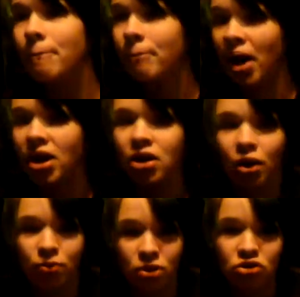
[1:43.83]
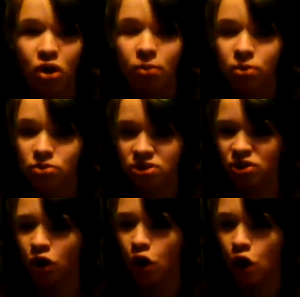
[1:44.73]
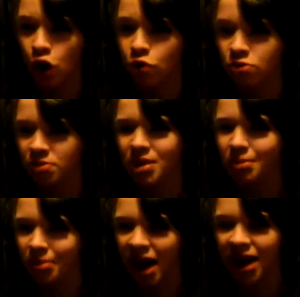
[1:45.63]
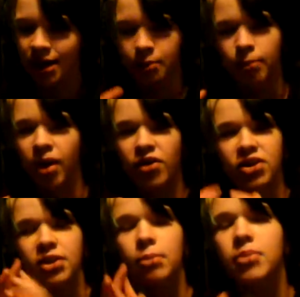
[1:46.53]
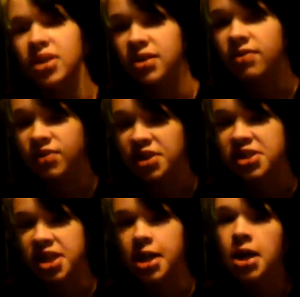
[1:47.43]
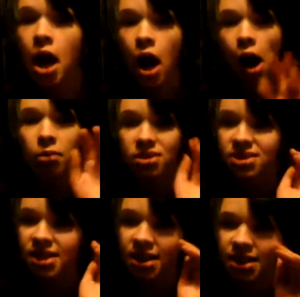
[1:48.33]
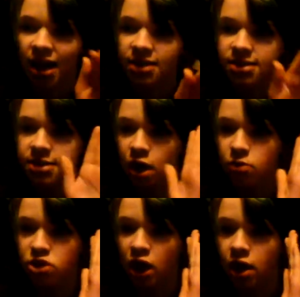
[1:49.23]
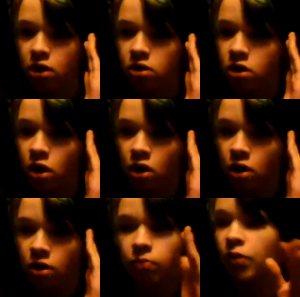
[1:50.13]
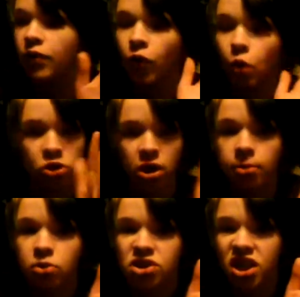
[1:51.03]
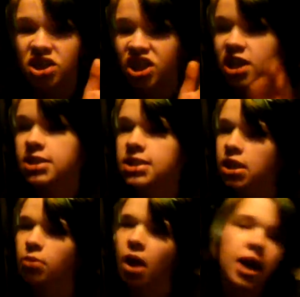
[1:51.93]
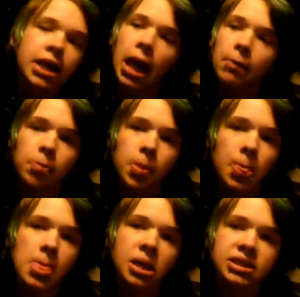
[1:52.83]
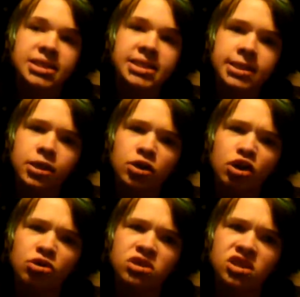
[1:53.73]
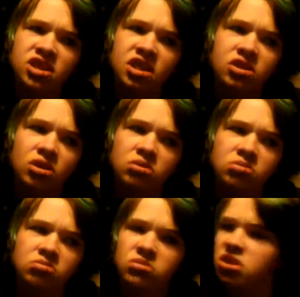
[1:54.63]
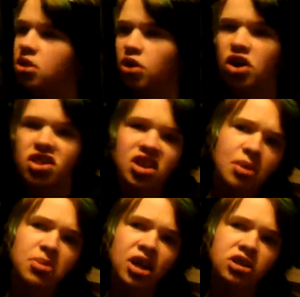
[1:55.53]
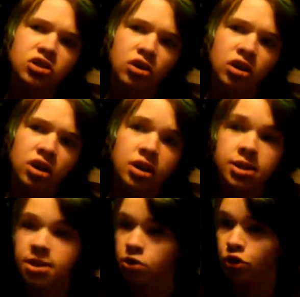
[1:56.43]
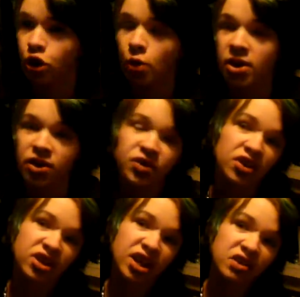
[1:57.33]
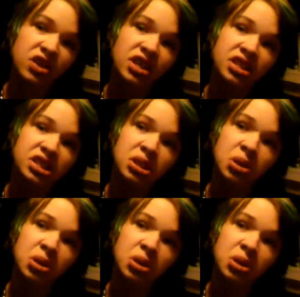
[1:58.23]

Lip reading: Pack up your troubles in your old bin bag and bury them beneath the sea. I've been singing that since I was like before double digits. I'm like, yep, still don't know who sings that song. Still don't know the name of that song. Still don't know any of the other lyrics.